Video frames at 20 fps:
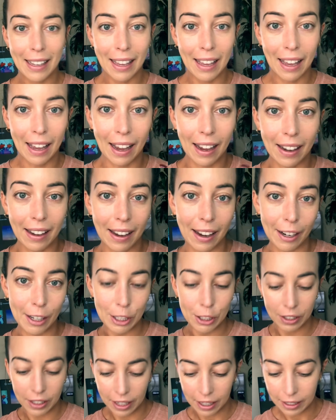I actually
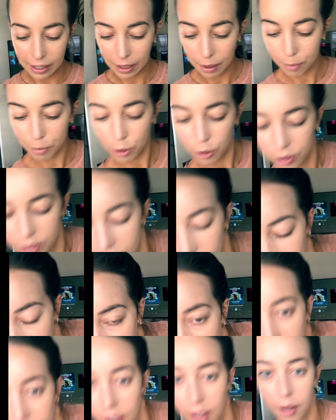ended up using
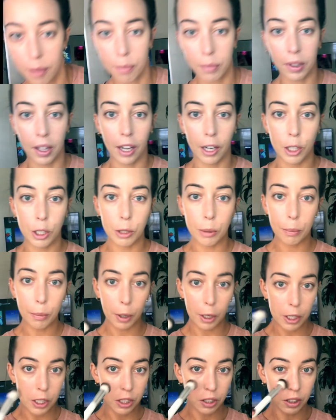the complexion brush
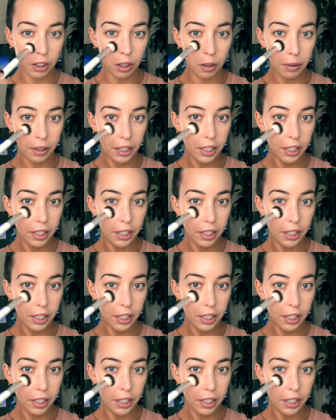a little bit